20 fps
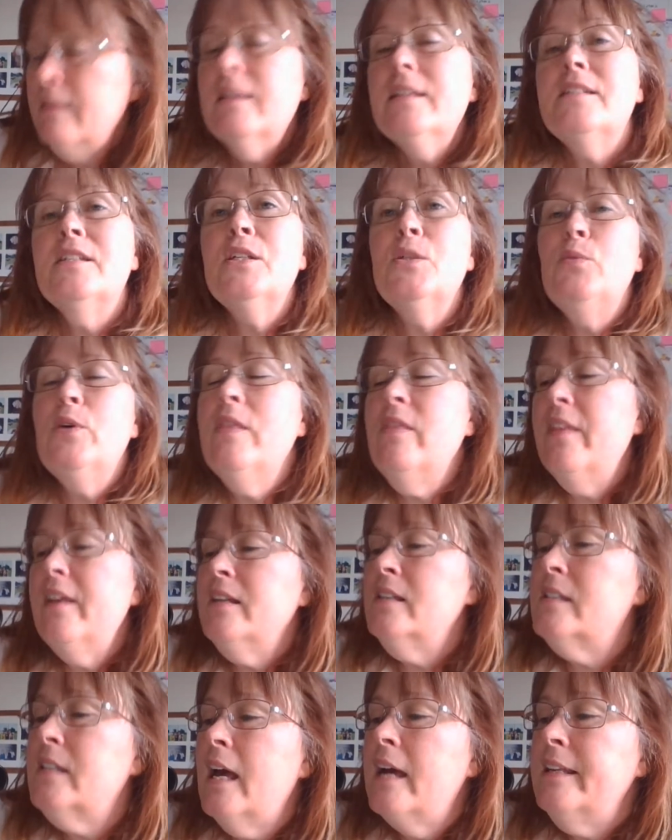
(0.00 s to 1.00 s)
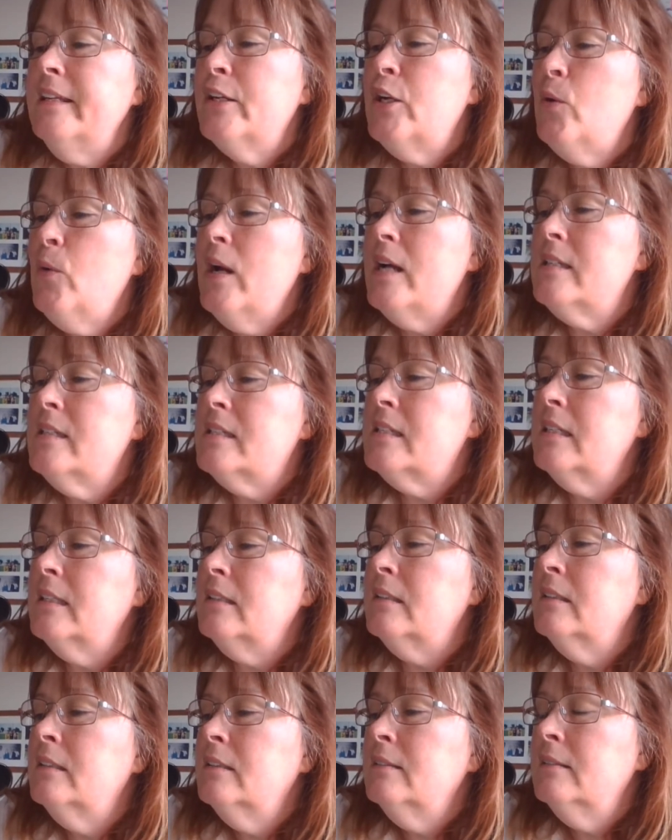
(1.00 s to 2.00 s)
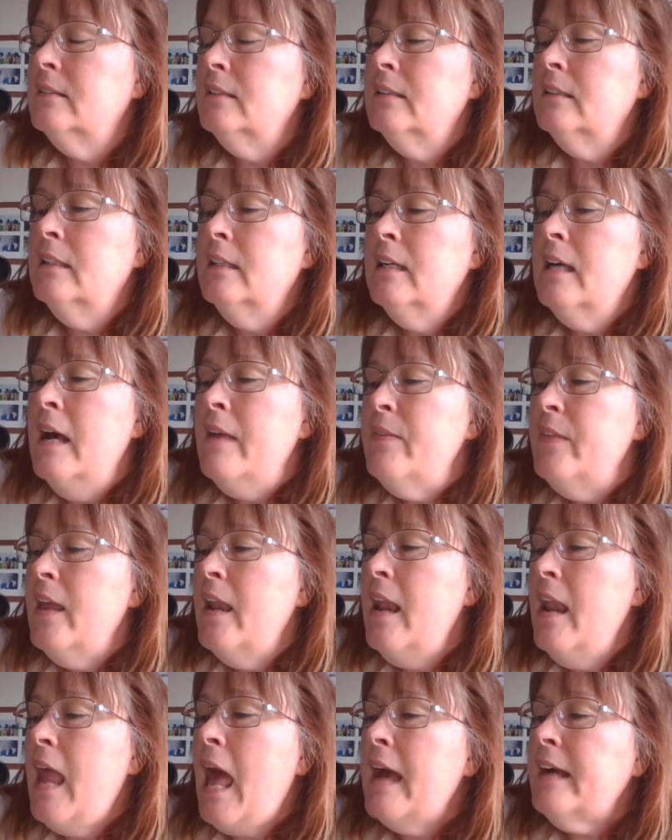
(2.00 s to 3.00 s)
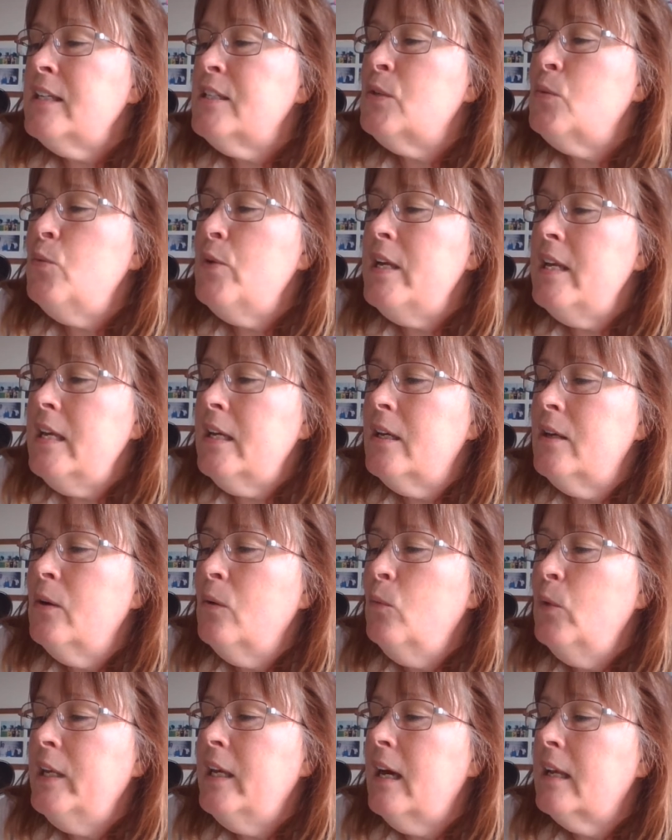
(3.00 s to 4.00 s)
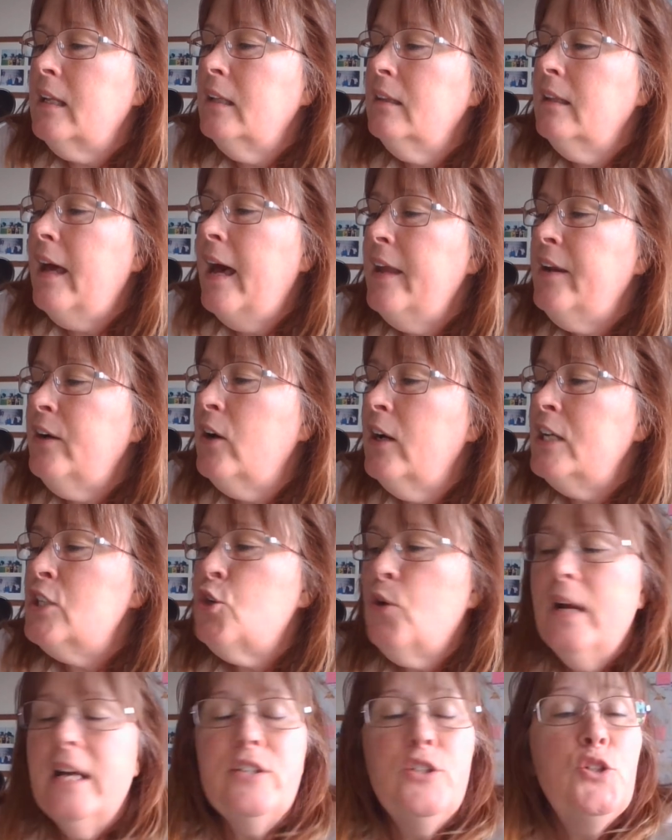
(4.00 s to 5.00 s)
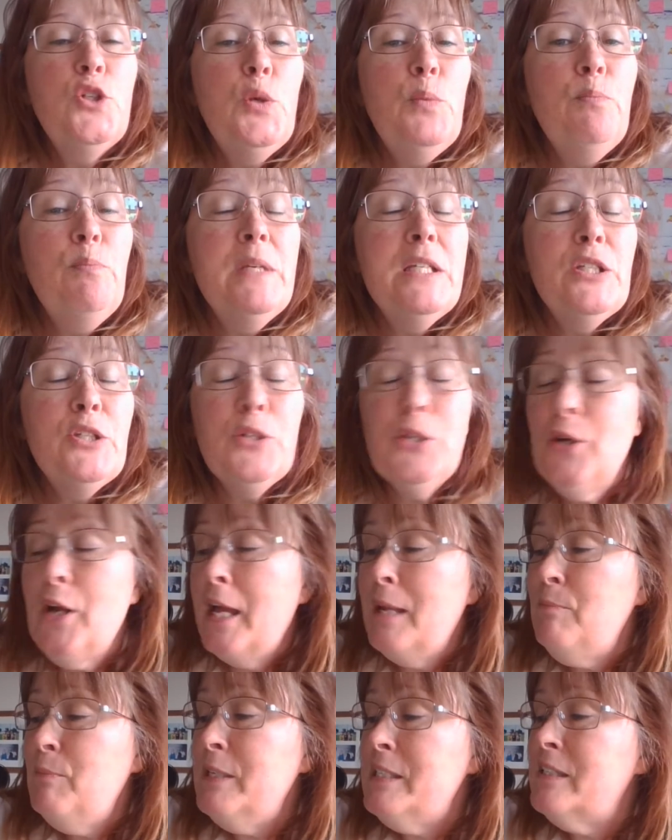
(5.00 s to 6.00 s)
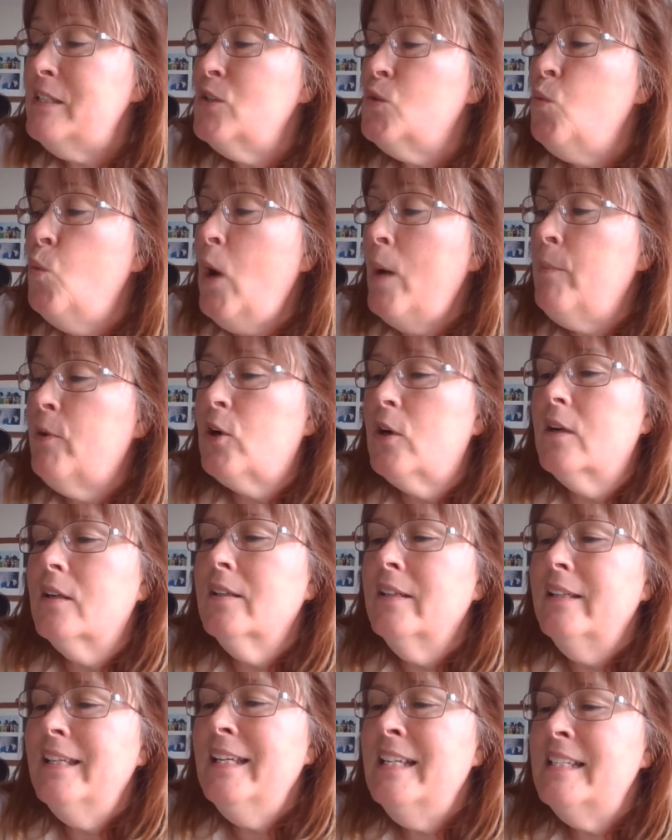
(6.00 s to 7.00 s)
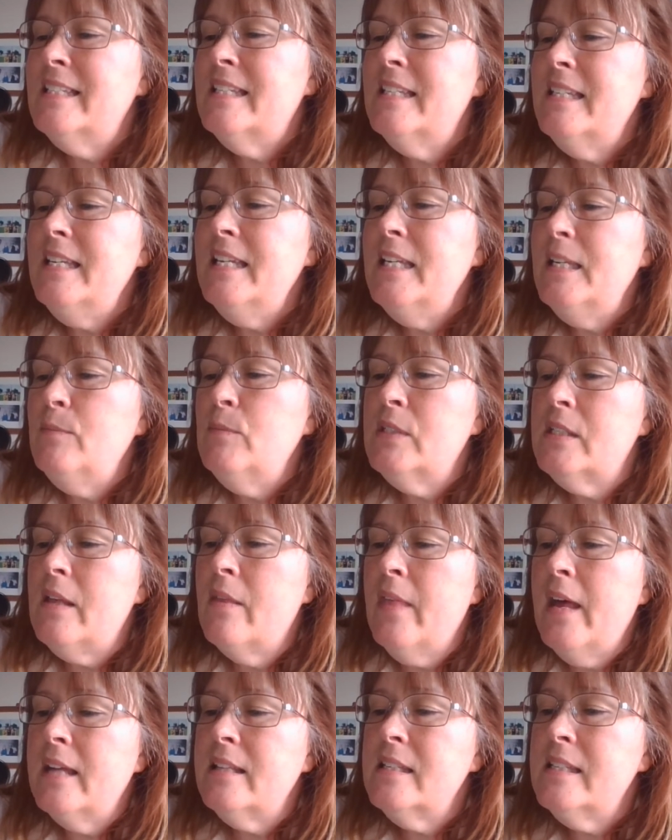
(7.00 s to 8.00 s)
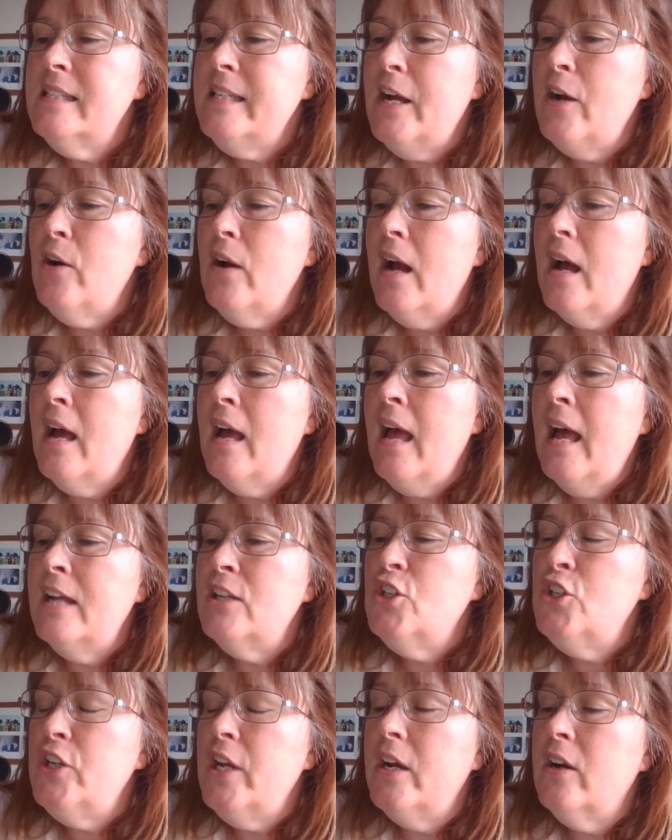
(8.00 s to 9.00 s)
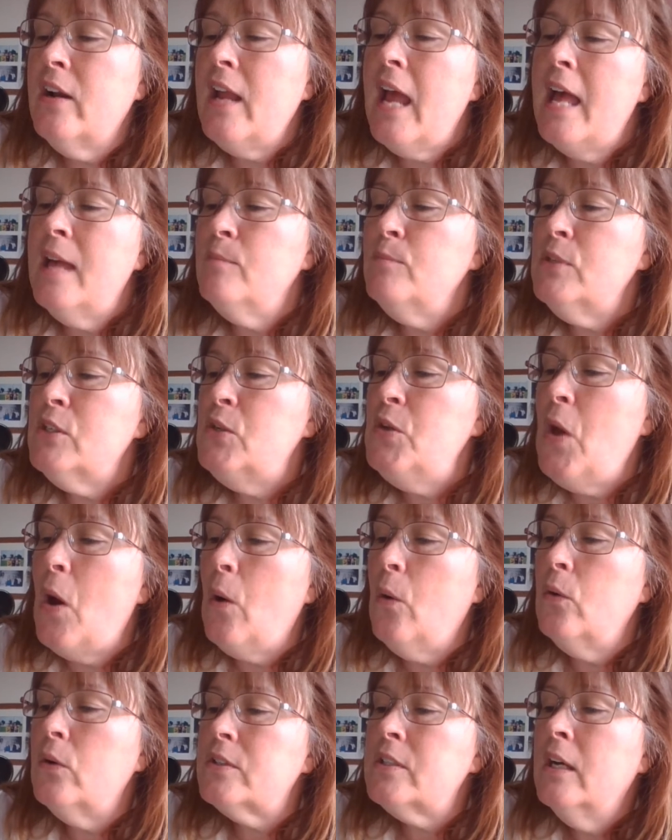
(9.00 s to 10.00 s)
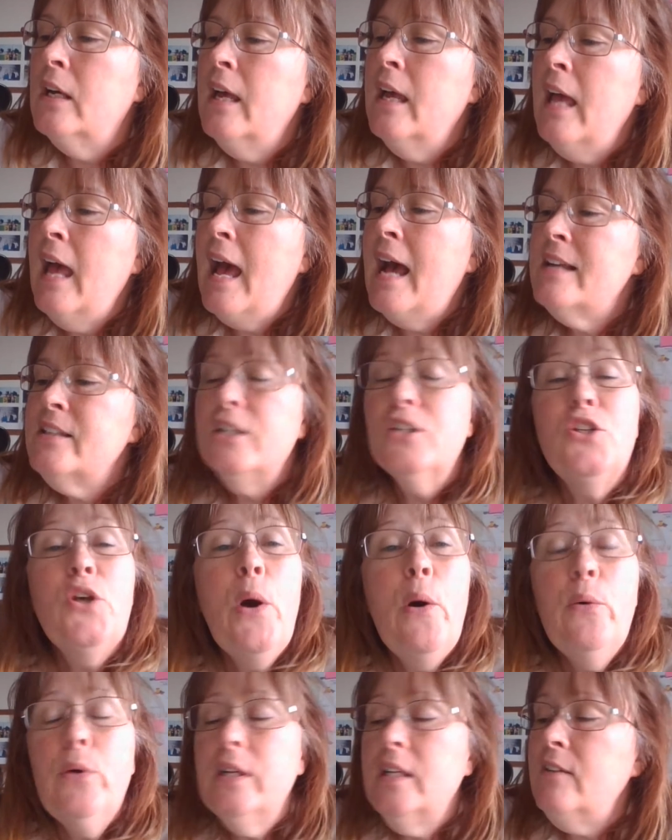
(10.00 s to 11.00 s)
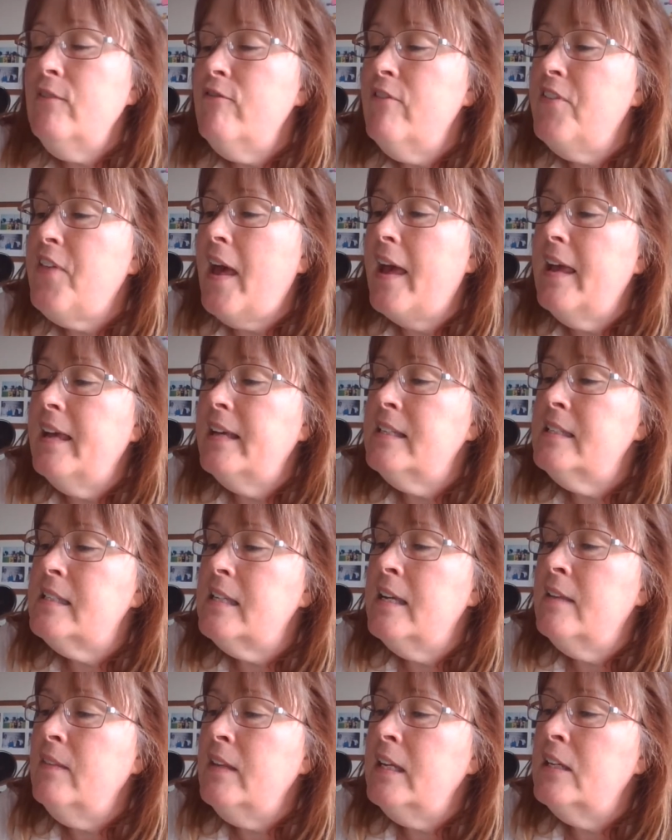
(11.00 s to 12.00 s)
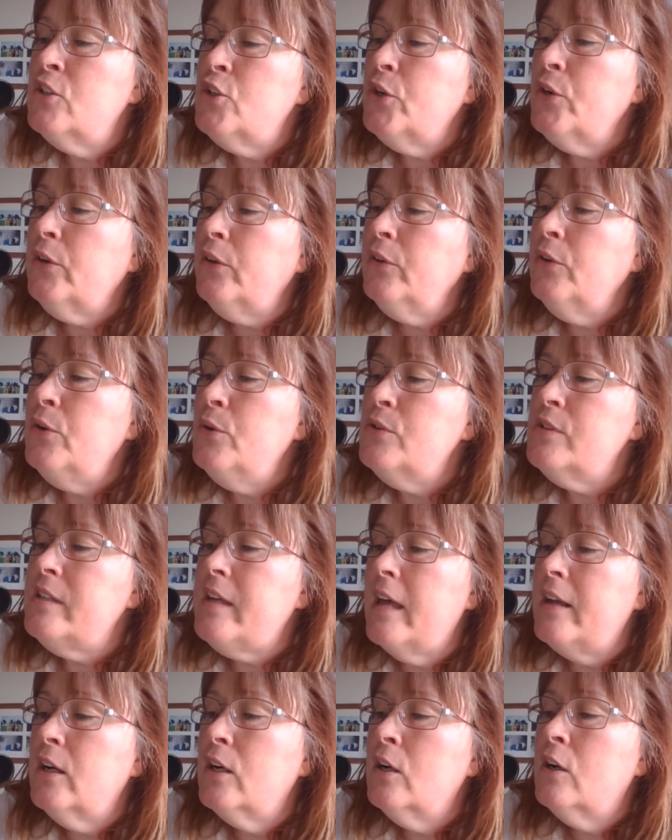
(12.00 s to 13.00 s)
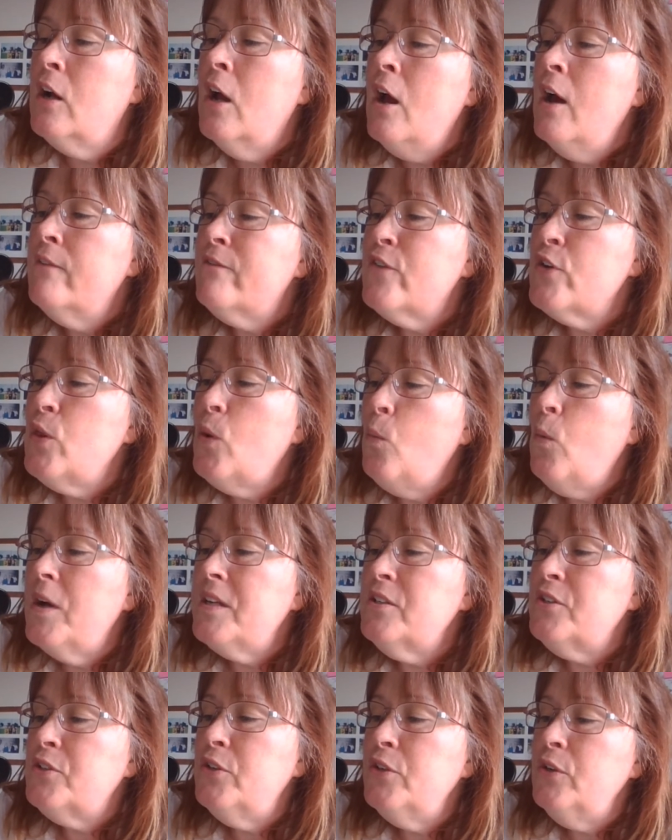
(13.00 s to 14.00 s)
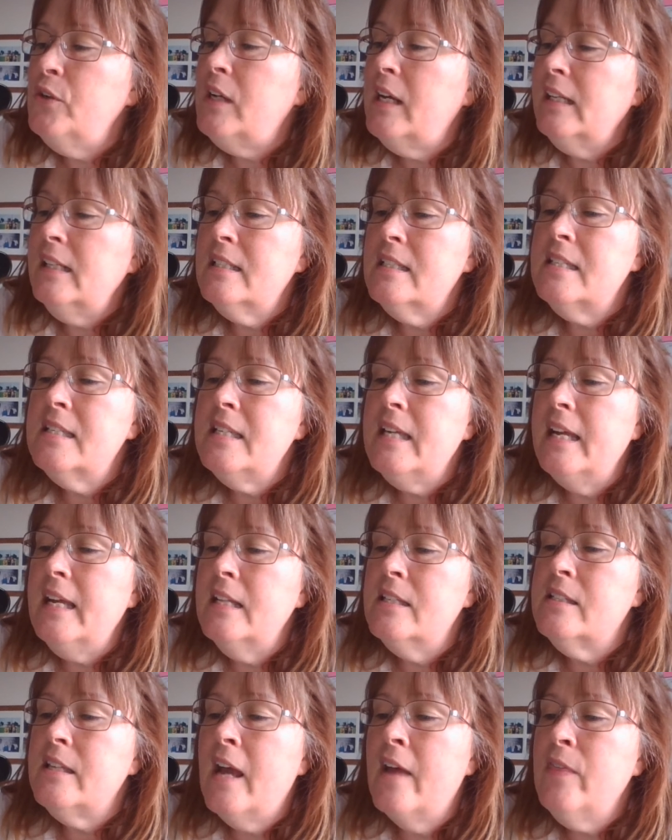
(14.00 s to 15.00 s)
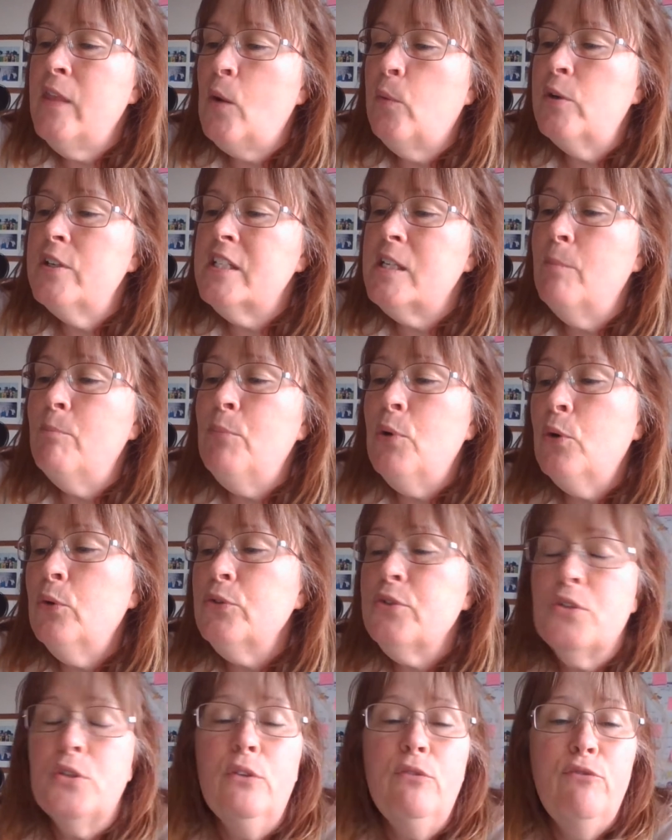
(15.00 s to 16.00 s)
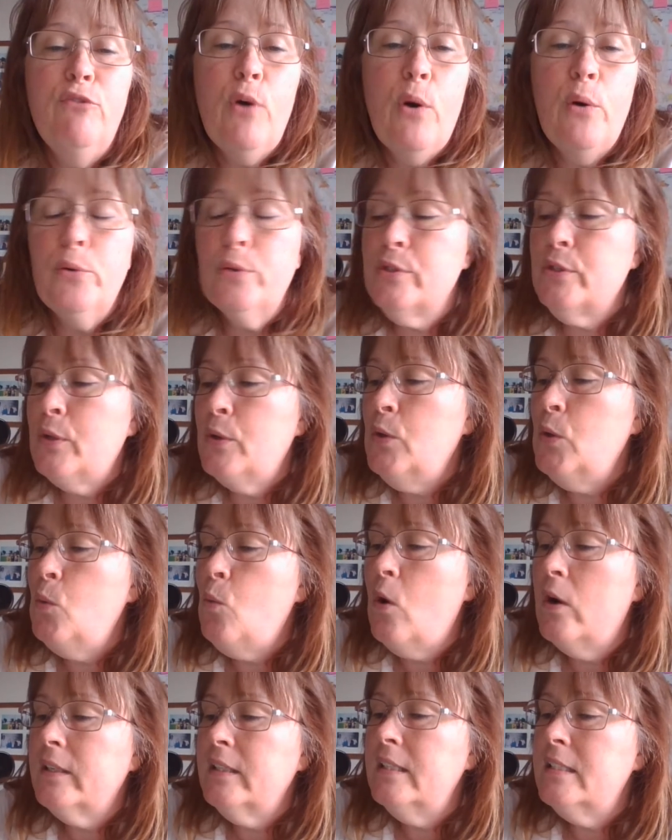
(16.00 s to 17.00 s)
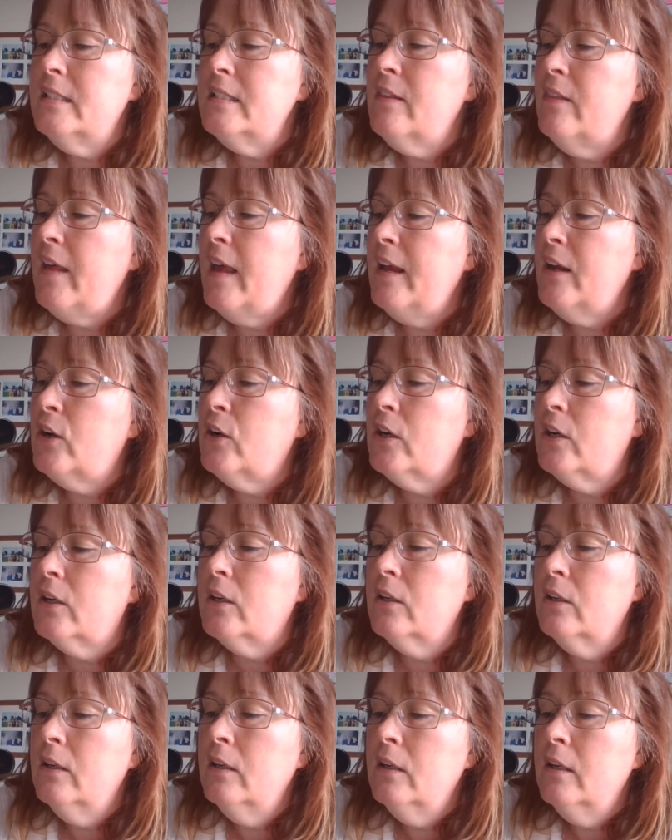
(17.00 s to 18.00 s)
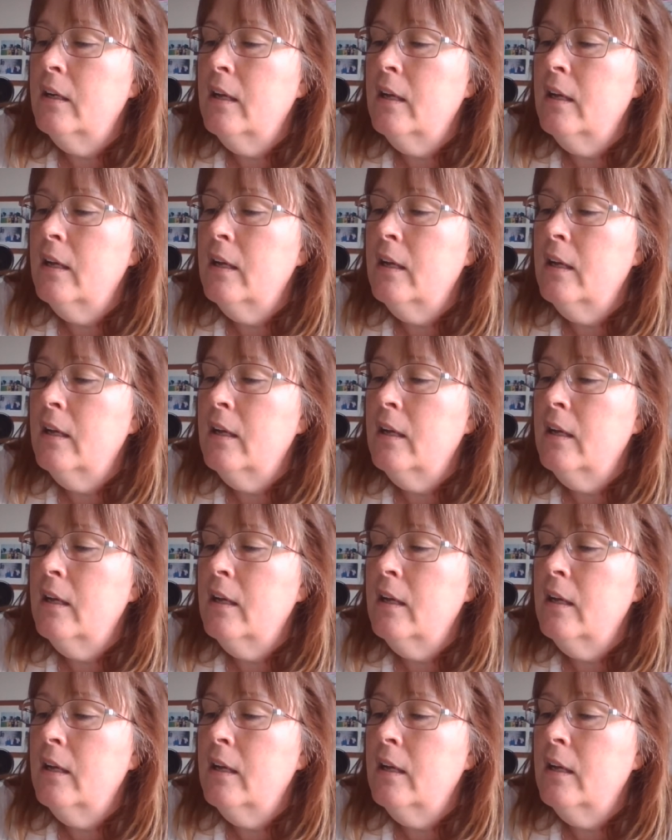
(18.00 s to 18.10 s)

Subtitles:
This is when things got interesting. The next week, we got a letter addressed to Mr. and Mrs. Weber. It seems that Sarah had shared M's note as a token of thanks in the internal newsletter for the Western United States, and there were some postal folks who wanted to thank her.